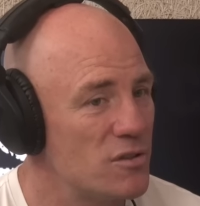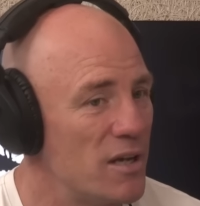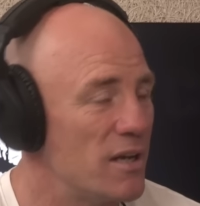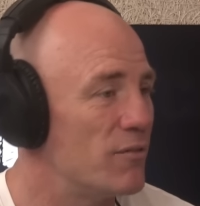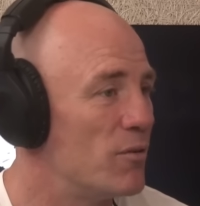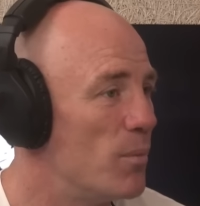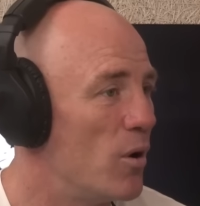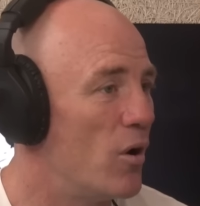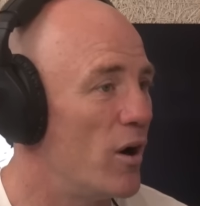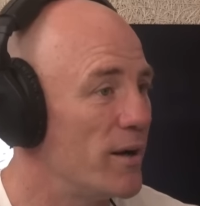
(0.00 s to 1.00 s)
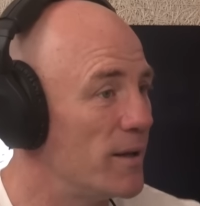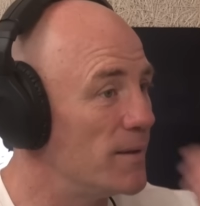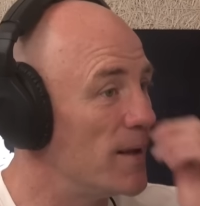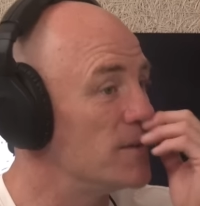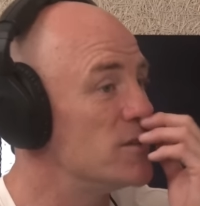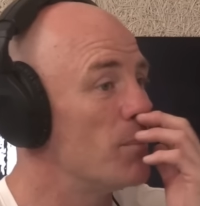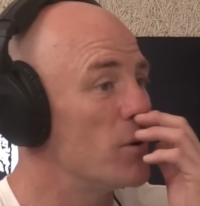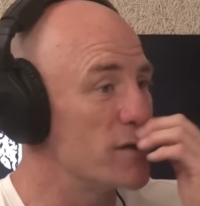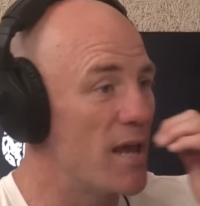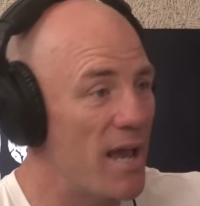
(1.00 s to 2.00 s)
hit you from behind and then
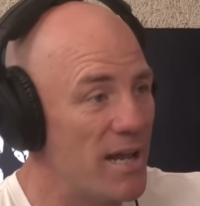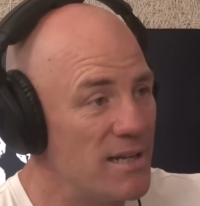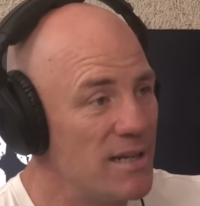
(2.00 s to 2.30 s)
jump on your head.